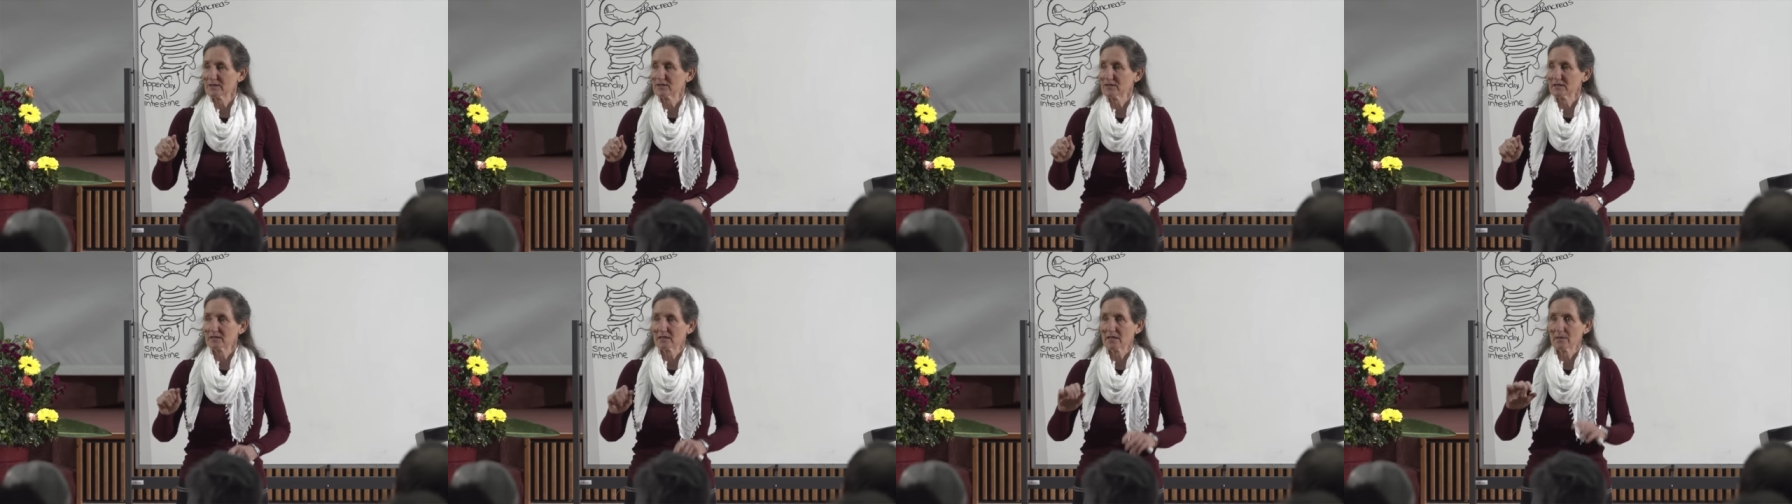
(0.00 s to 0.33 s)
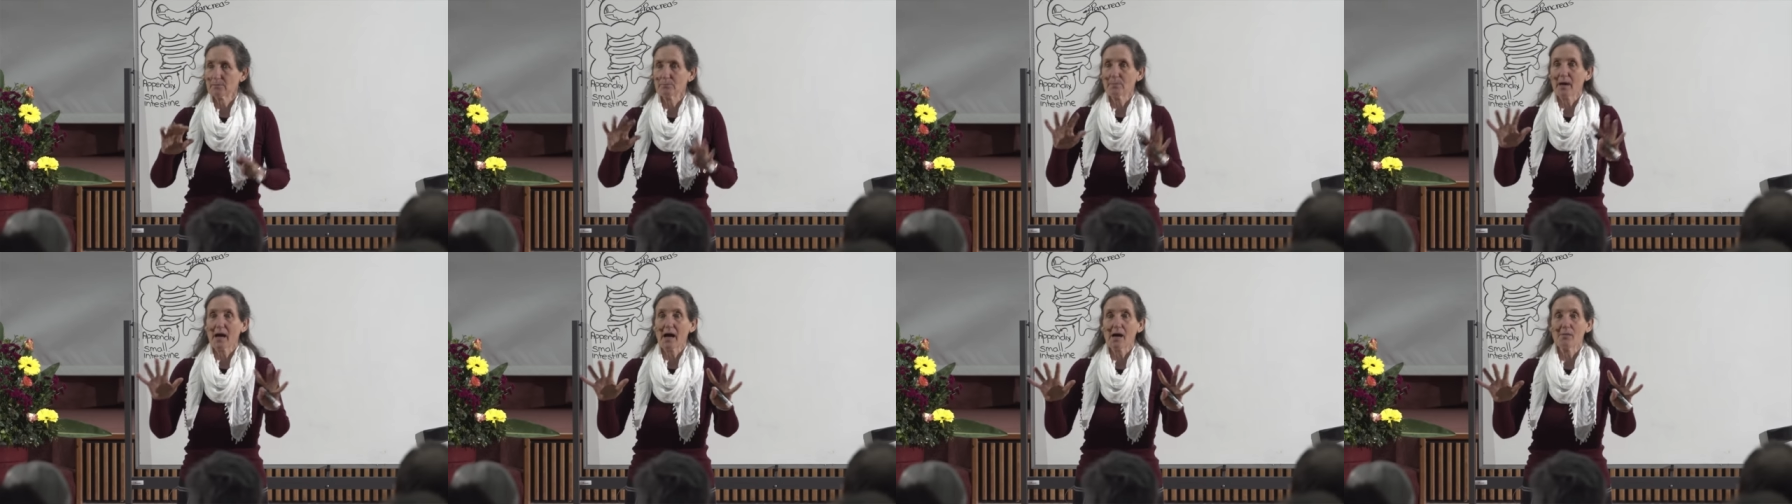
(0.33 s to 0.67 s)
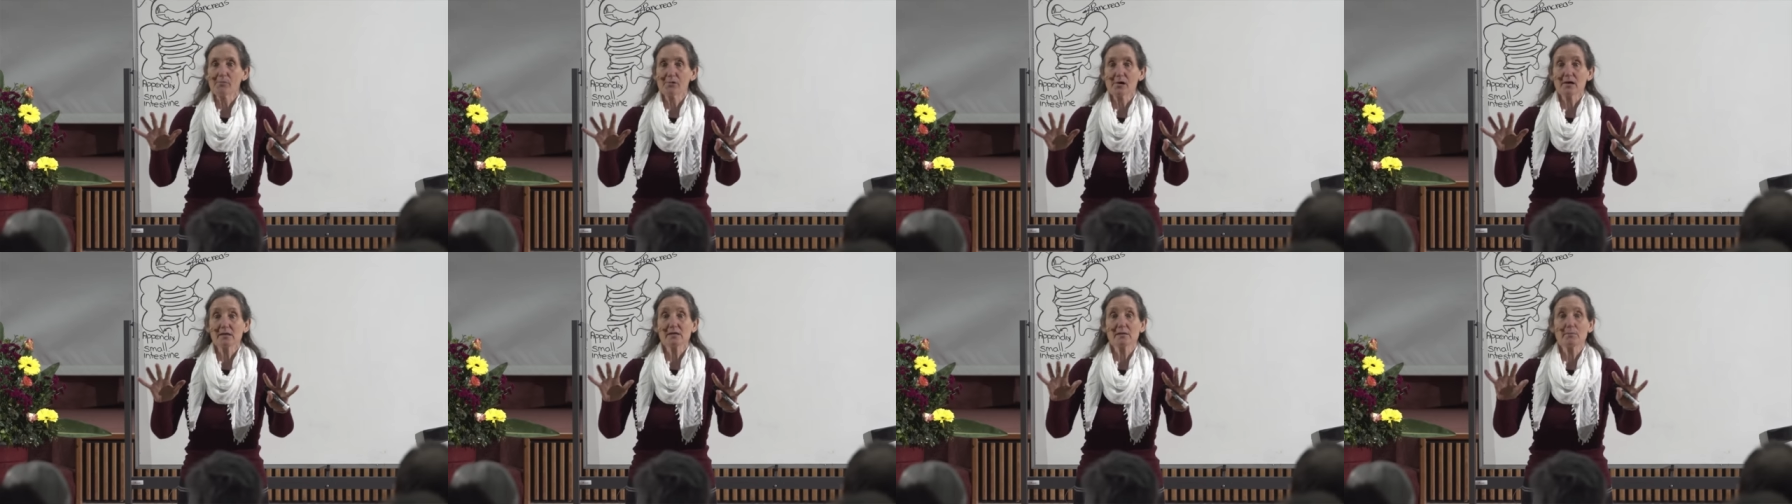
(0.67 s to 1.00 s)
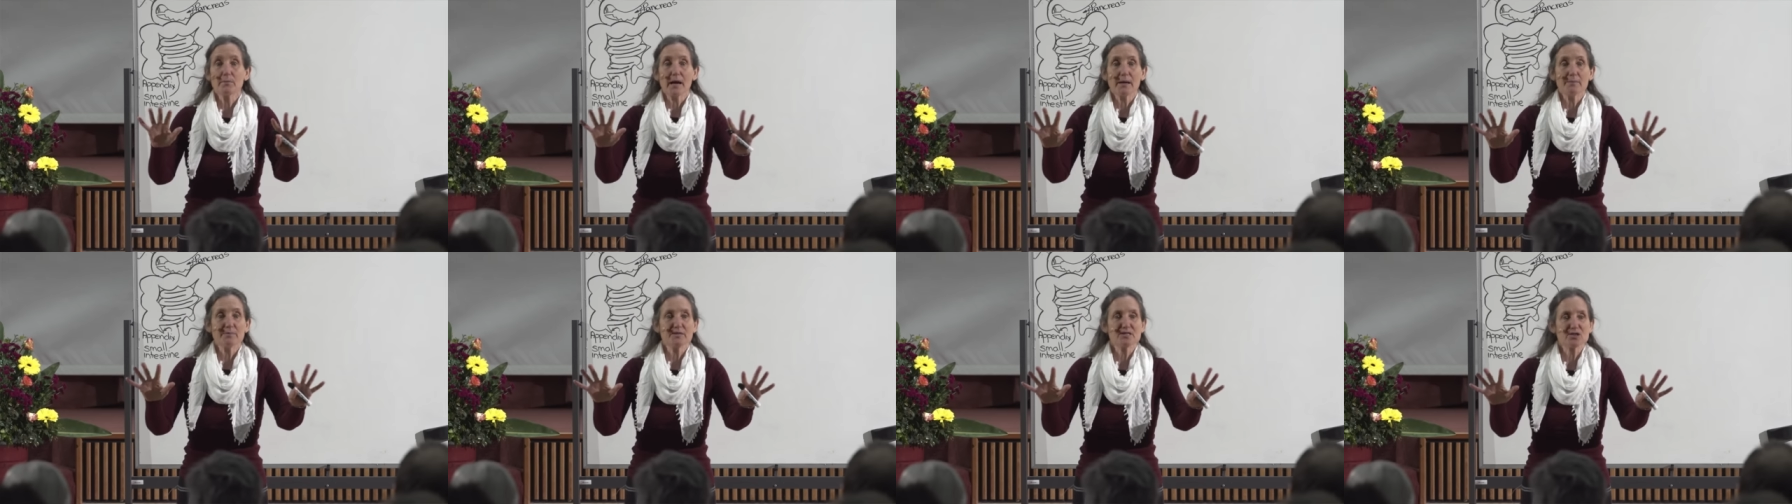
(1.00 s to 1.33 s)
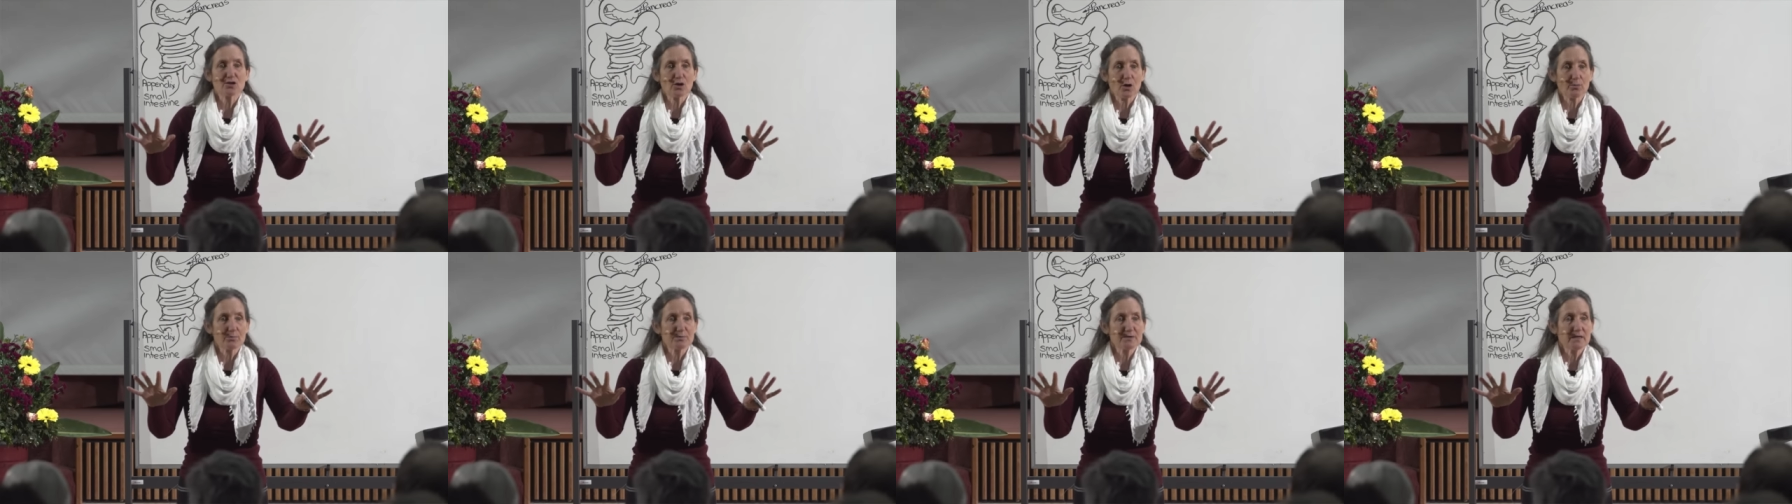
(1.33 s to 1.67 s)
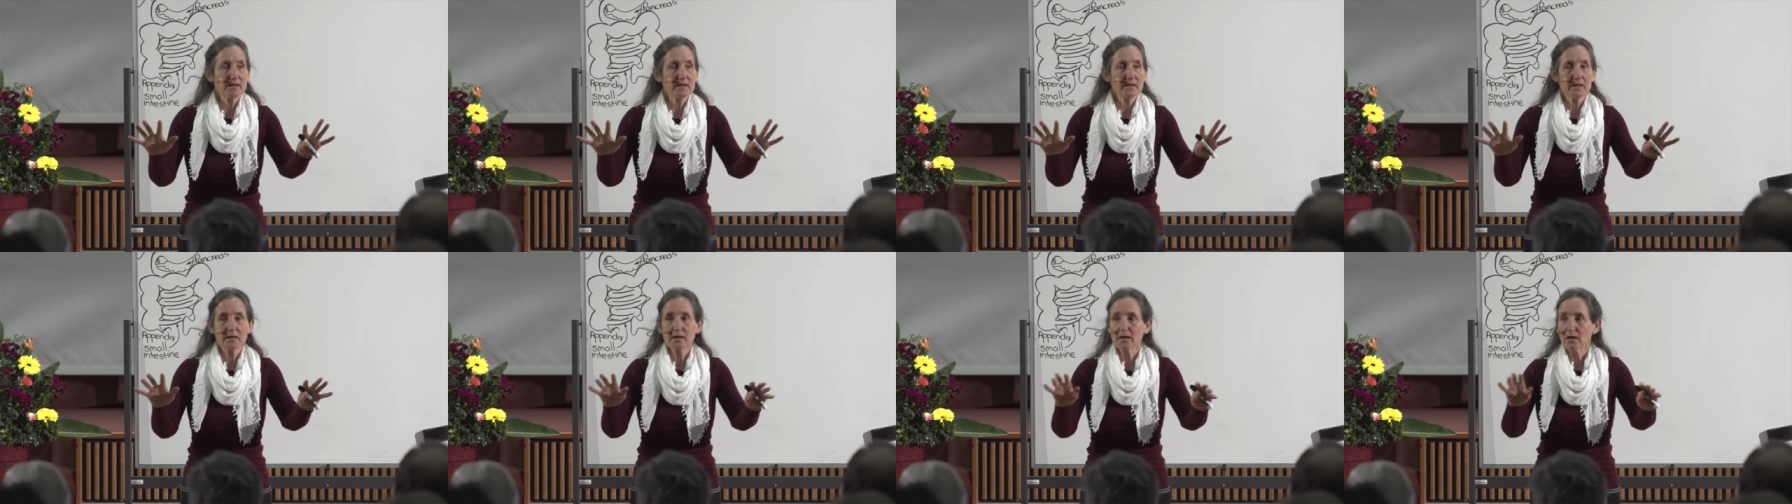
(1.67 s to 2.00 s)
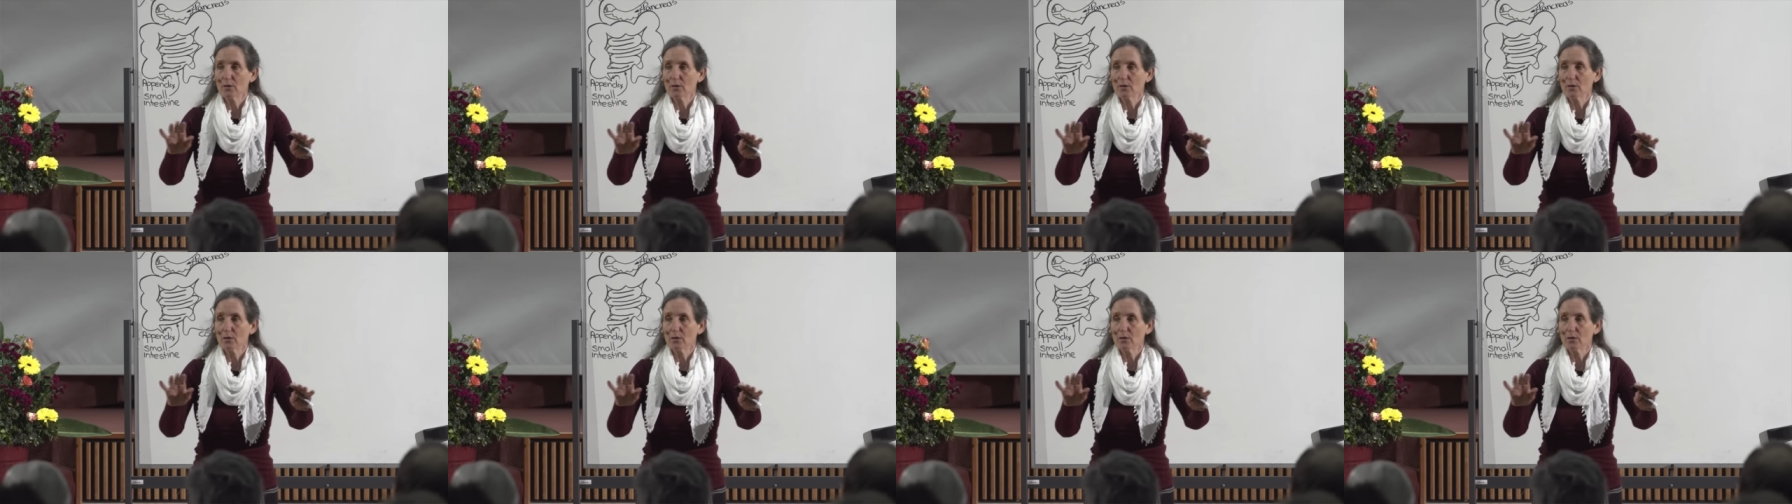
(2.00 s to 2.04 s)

She said, Barbara, the baby stopped eating.